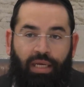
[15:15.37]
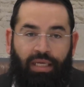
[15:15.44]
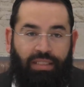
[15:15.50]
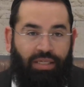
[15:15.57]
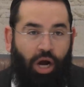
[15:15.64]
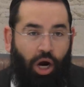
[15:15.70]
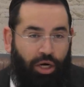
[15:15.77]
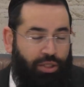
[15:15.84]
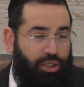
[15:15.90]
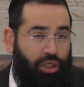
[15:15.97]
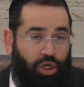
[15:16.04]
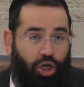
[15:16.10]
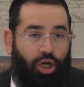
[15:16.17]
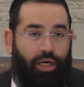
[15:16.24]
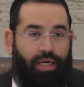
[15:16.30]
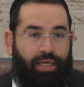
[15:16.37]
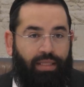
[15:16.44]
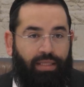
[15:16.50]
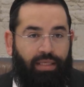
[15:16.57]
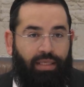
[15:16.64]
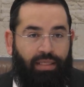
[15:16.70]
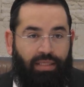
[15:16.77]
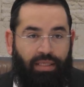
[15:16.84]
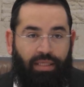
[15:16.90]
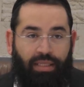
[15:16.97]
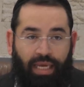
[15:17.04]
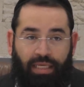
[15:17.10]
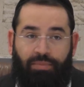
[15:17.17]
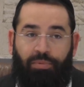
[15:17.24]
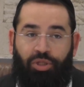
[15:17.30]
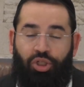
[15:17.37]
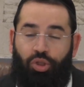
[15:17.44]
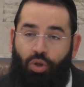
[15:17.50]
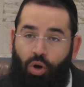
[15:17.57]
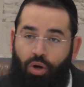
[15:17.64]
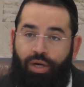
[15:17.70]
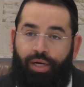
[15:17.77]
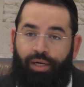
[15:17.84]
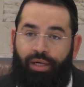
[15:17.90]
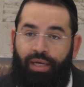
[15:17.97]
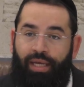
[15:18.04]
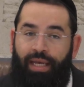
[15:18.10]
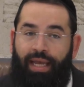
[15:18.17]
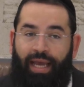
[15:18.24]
it's hard to cook, it takes much longer,